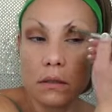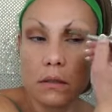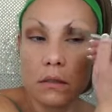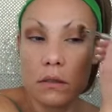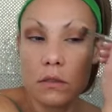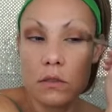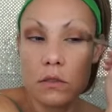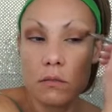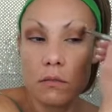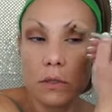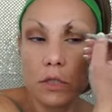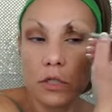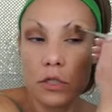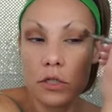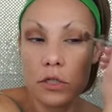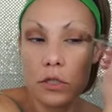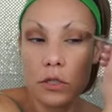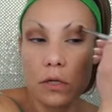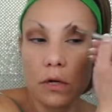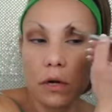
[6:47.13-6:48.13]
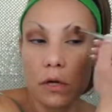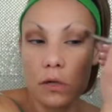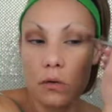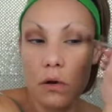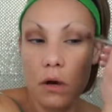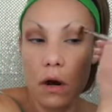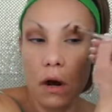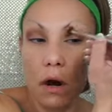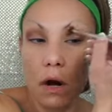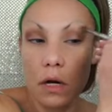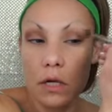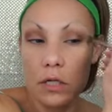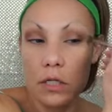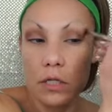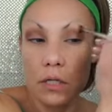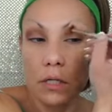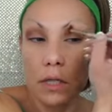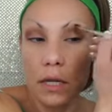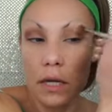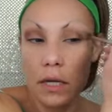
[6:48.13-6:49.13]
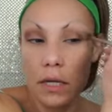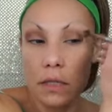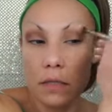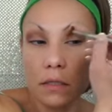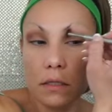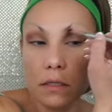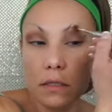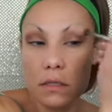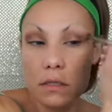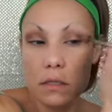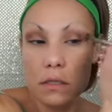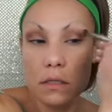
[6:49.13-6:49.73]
just to make sure there are no harsh lines.